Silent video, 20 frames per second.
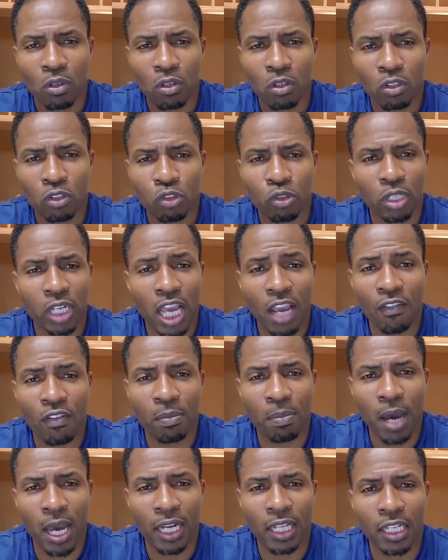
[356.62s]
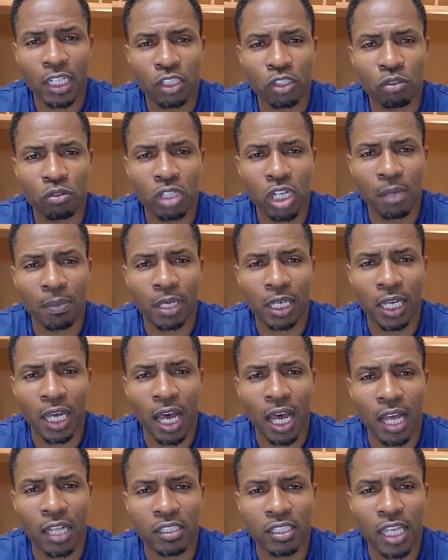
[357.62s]
Treat everybody that you come in
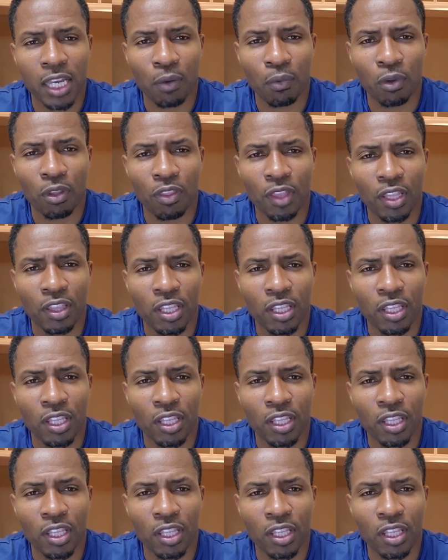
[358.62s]
contact with